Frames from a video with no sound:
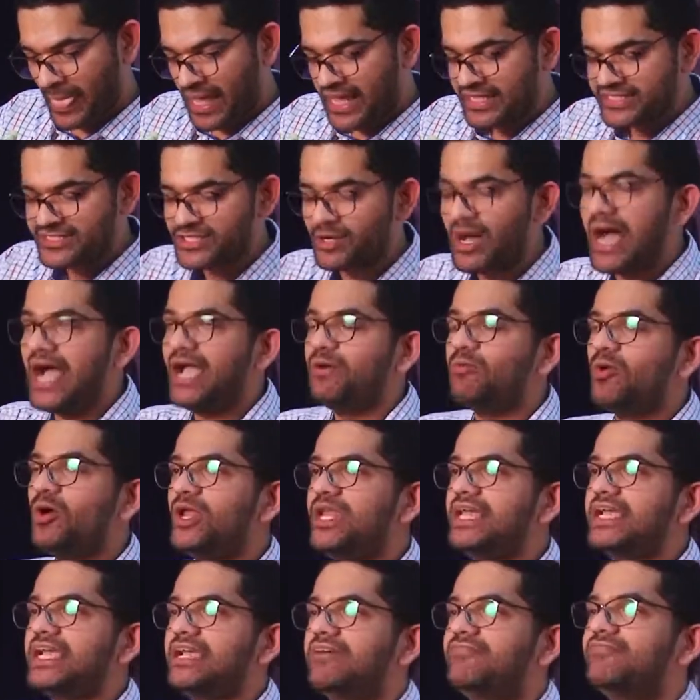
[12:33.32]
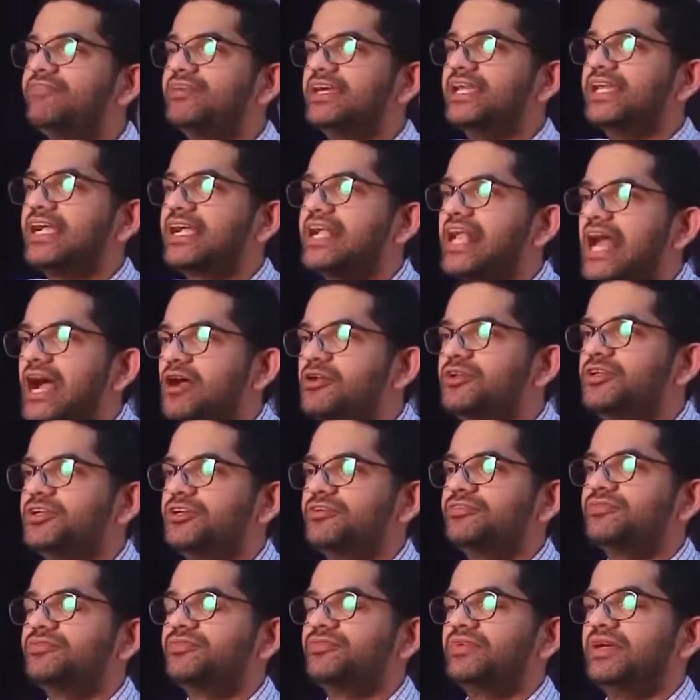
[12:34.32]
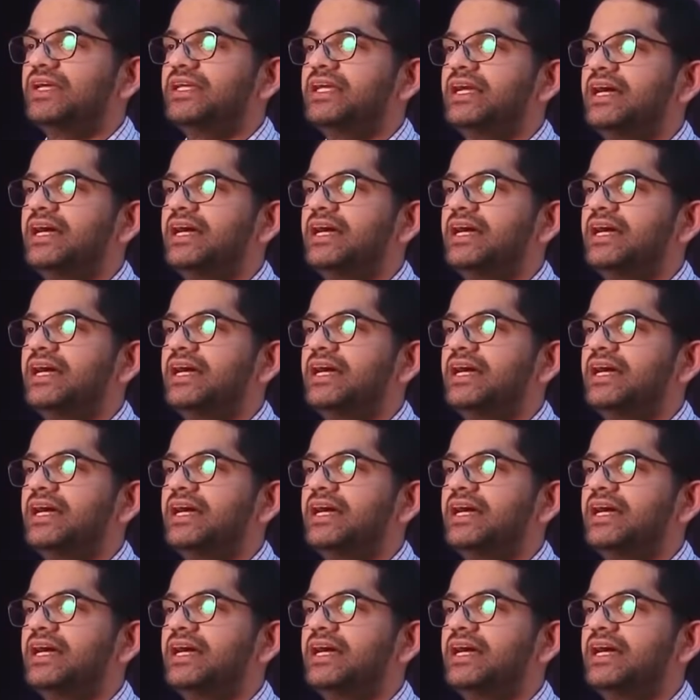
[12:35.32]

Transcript: So I want to give an account of